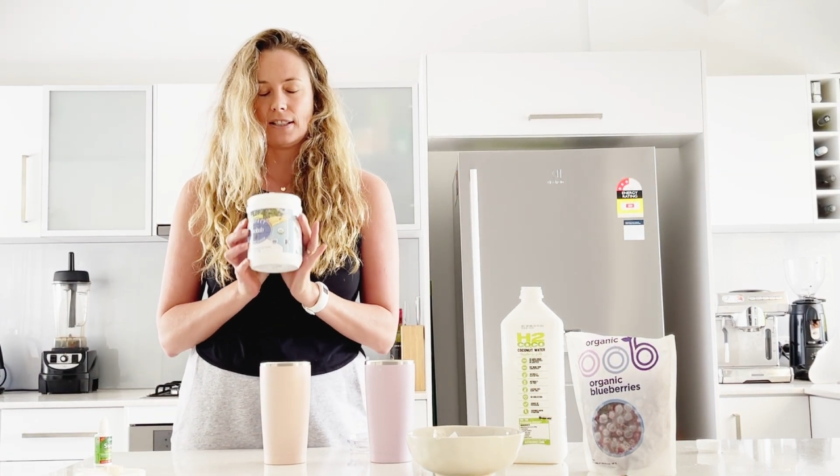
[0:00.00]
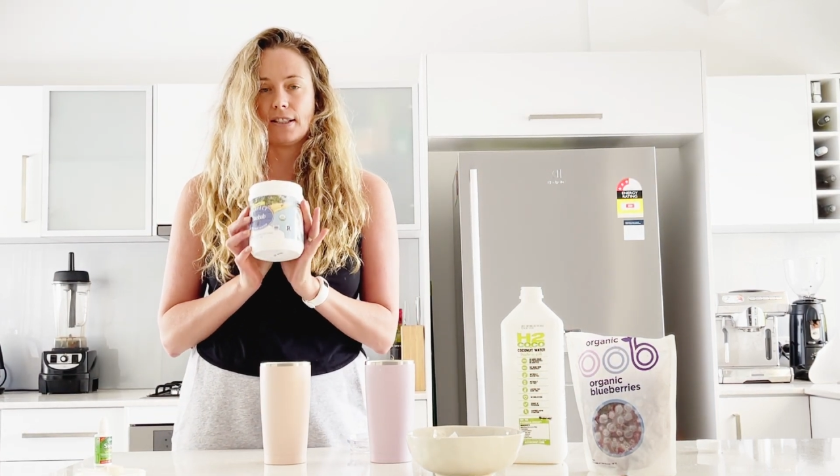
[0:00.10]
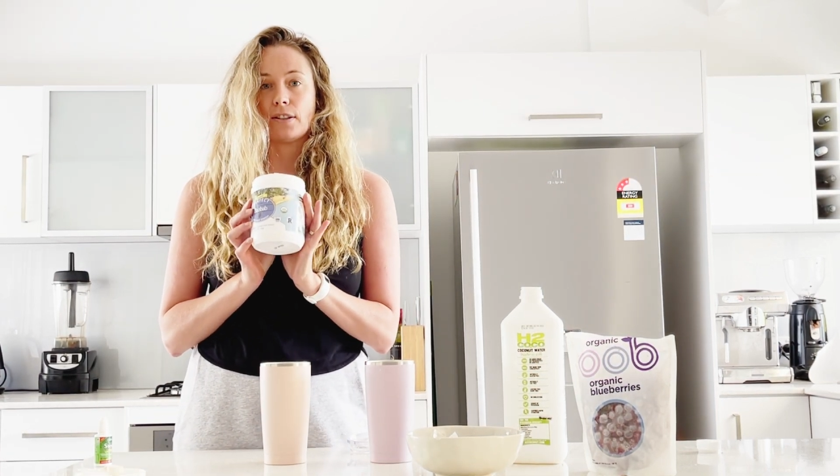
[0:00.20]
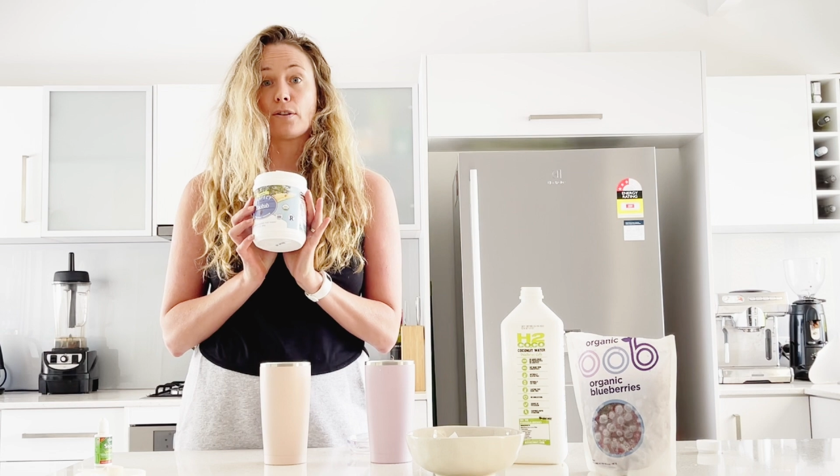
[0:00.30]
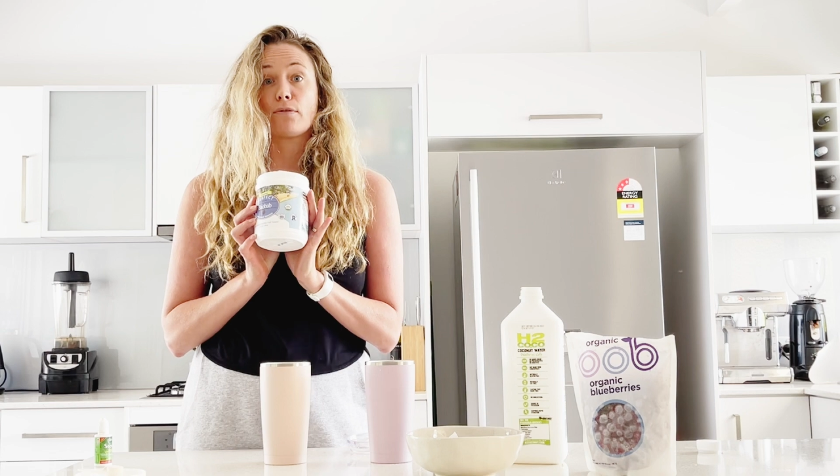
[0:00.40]

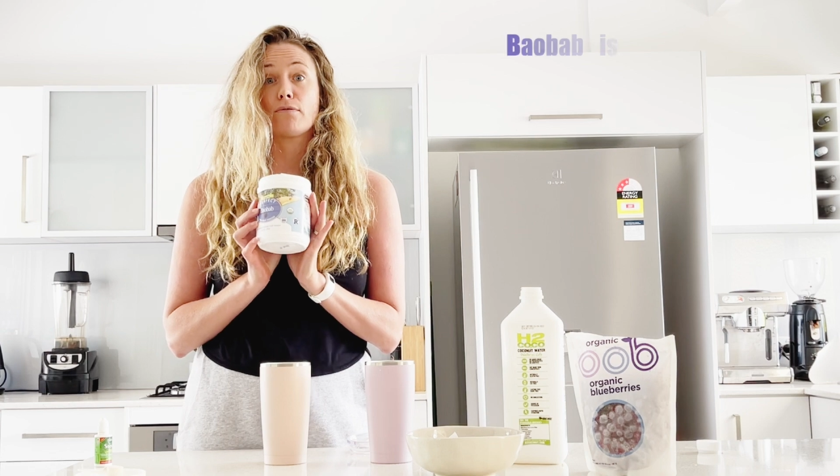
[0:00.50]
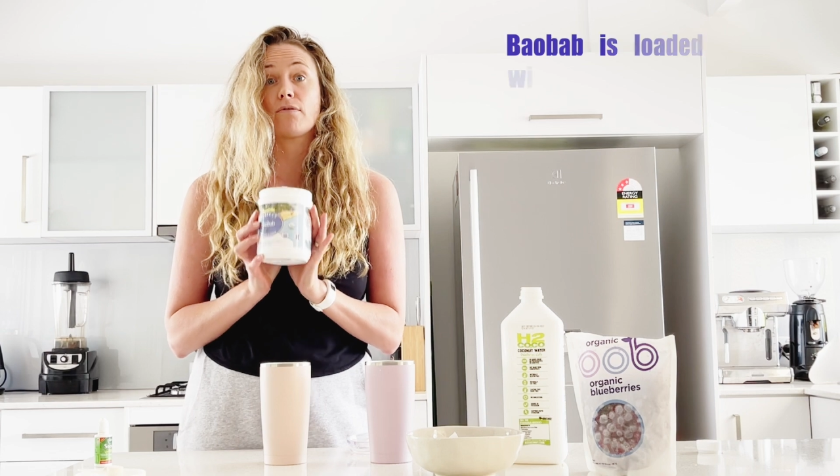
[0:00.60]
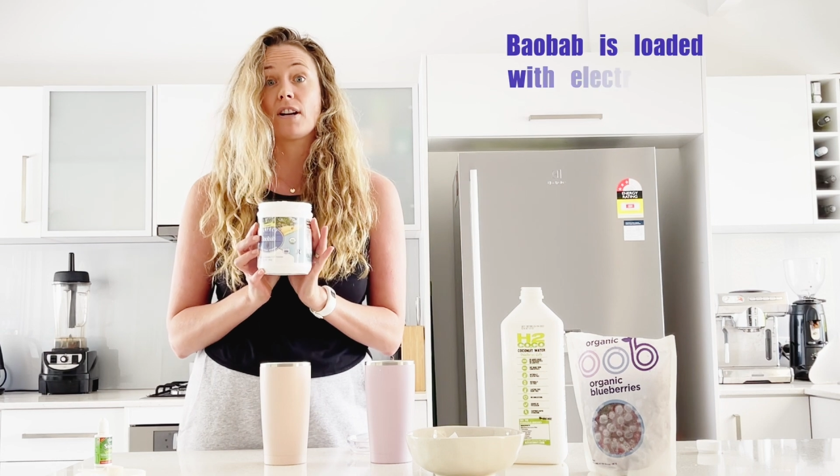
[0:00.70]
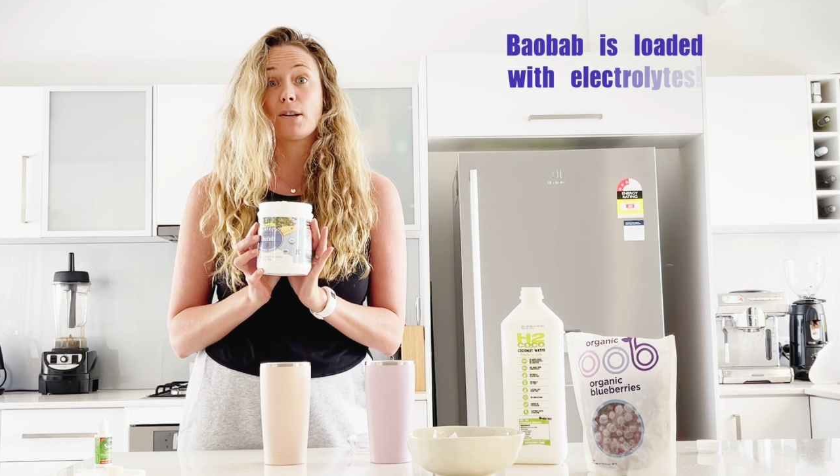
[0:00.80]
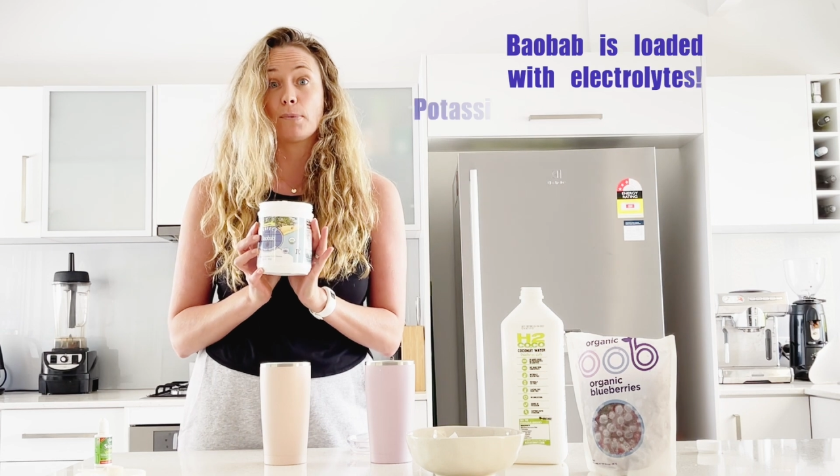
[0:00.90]

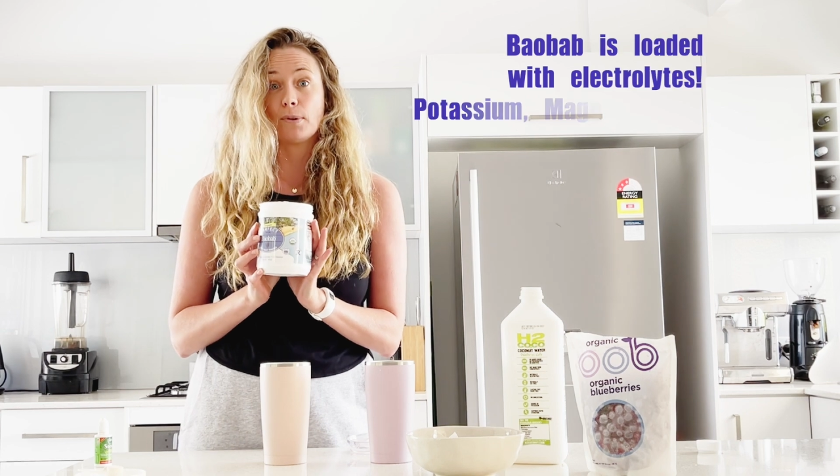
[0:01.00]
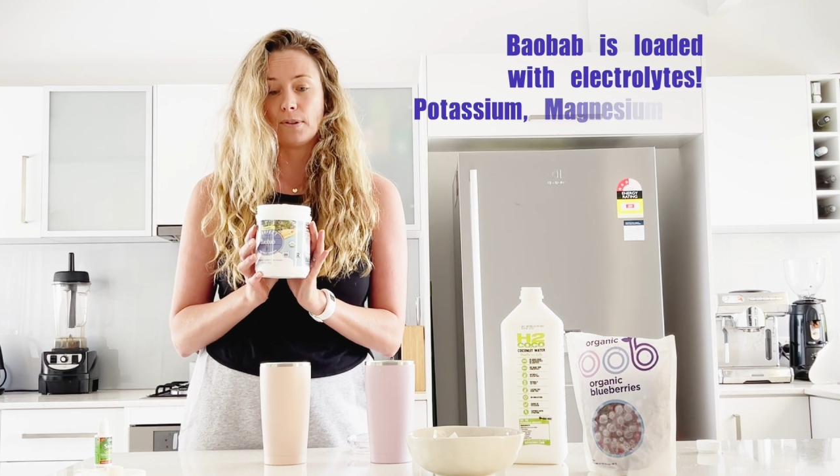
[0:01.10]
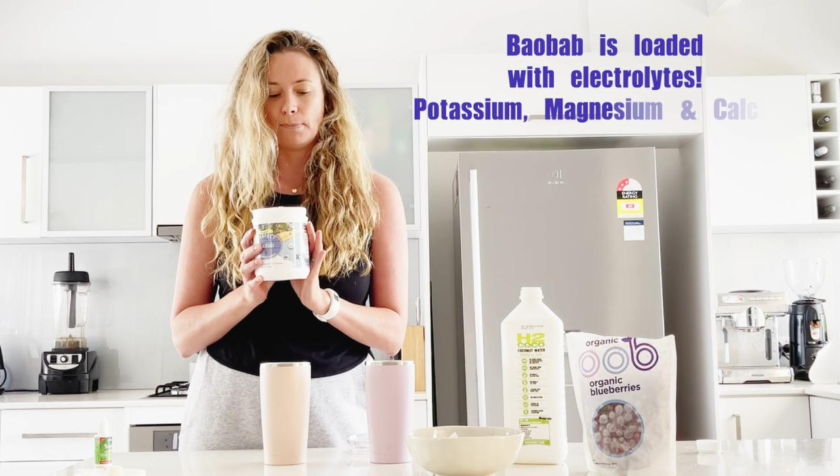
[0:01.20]
incredible